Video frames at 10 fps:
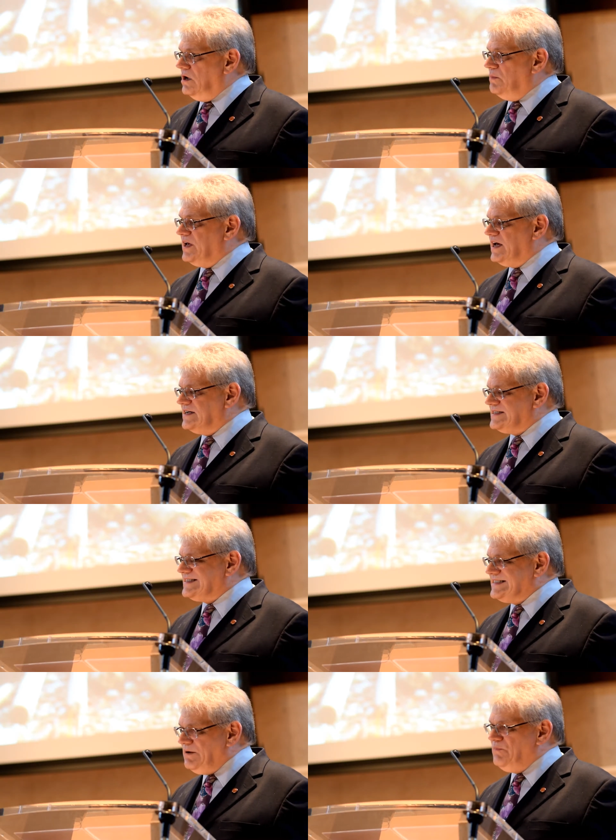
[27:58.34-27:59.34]
because
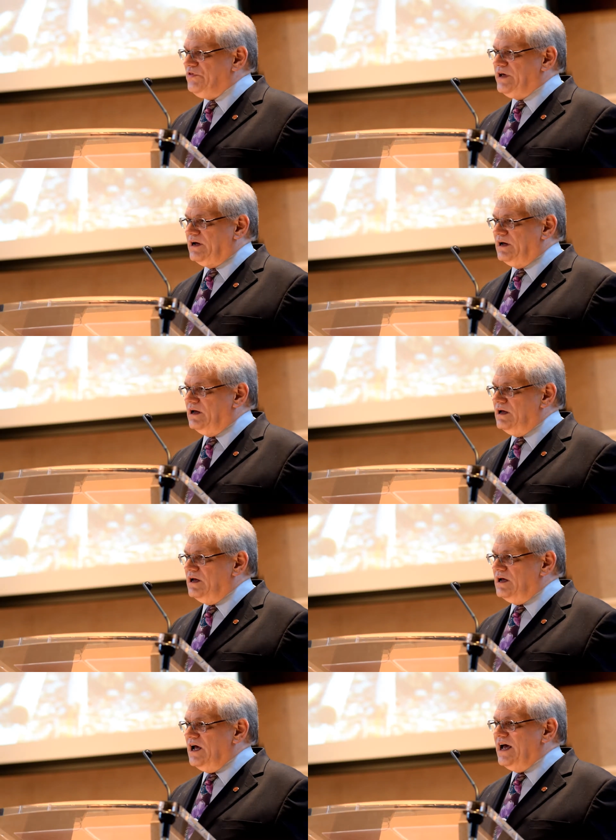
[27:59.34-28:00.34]
something
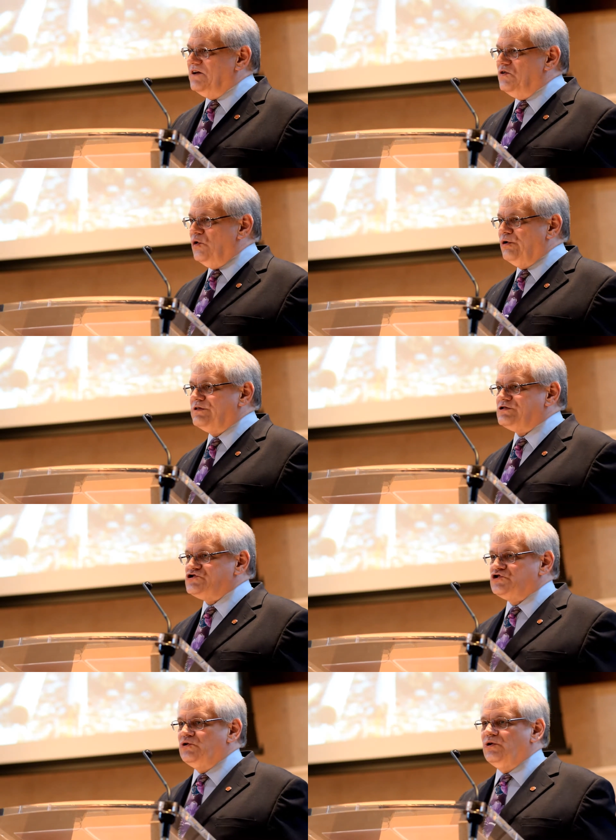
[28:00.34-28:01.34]
at North
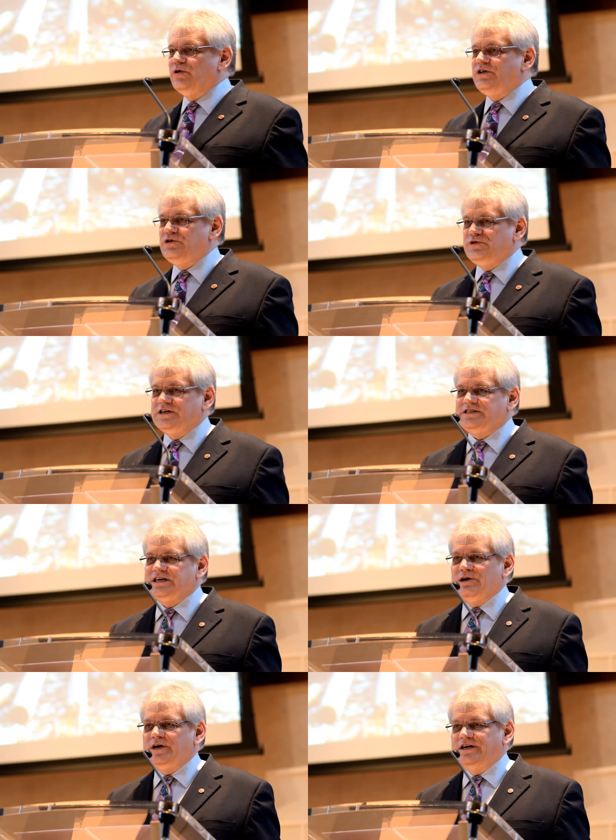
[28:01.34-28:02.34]
Shore
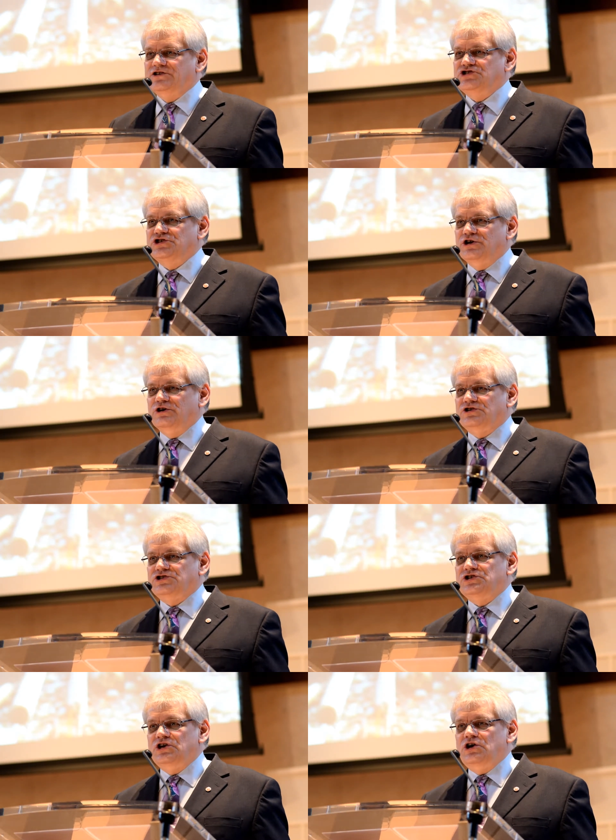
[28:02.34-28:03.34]
Unitarian
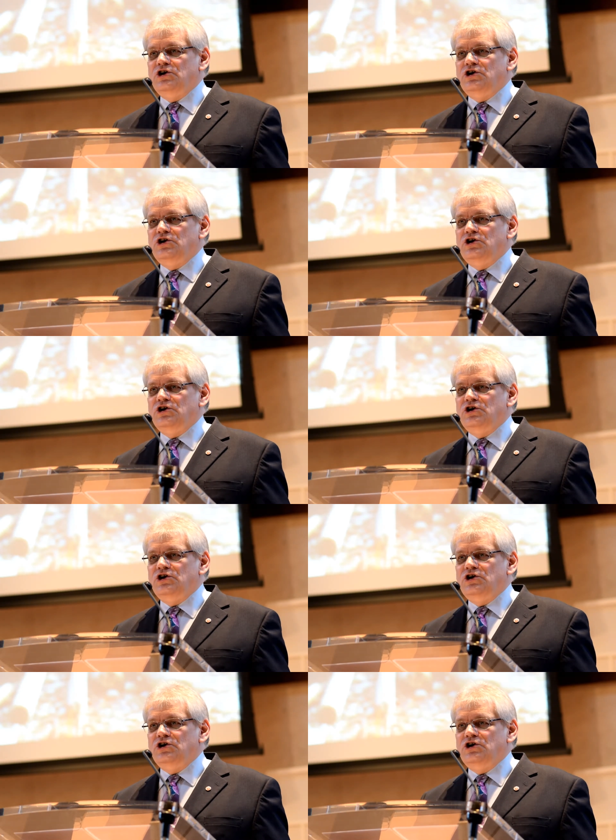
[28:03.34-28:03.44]
Church